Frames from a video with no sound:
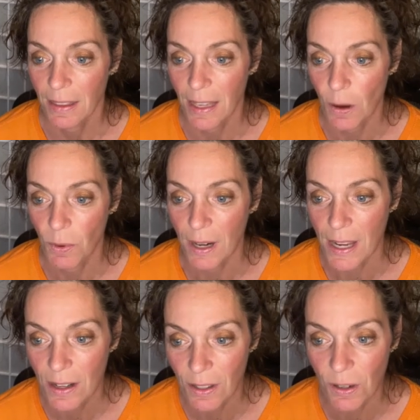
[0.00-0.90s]
they were
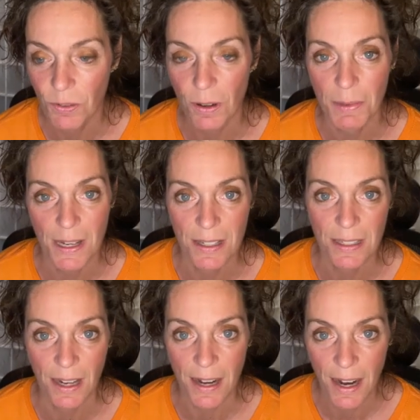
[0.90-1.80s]
healing from the
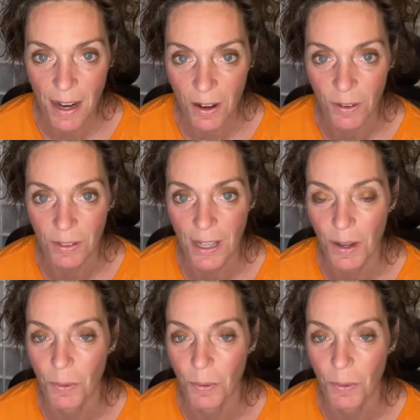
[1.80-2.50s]
inside out.